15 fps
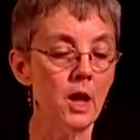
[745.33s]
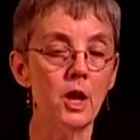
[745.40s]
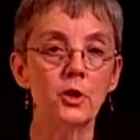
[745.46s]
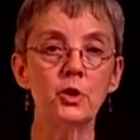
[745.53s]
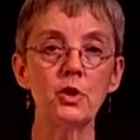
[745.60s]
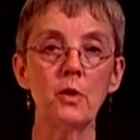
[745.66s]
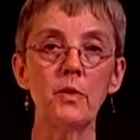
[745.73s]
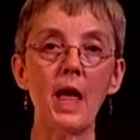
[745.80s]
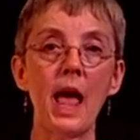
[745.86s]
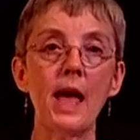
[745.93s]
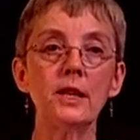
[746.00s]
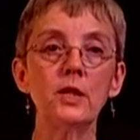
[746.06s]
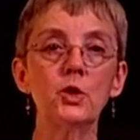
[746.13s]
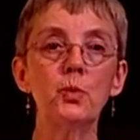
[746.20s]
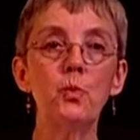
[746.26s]
So that
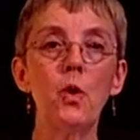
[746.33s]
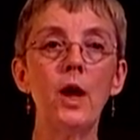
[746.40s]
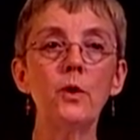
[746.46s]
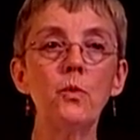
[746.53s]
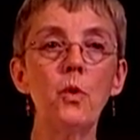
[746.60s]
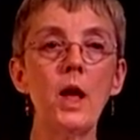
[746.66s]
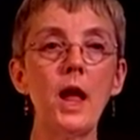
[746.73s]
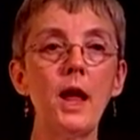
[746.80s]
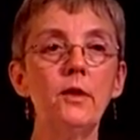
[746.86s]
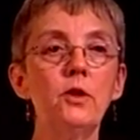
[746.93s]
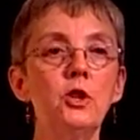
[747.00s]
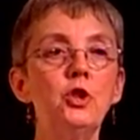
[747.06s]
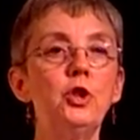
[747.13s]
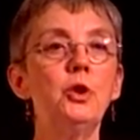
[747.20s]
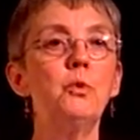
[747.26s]
is one way
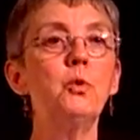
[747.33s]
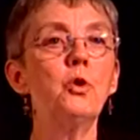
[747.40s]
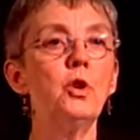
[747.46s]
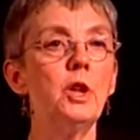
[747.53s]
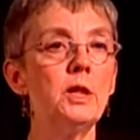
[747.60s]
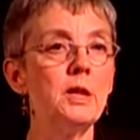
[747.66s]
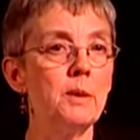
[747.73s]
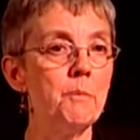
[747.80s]
that you could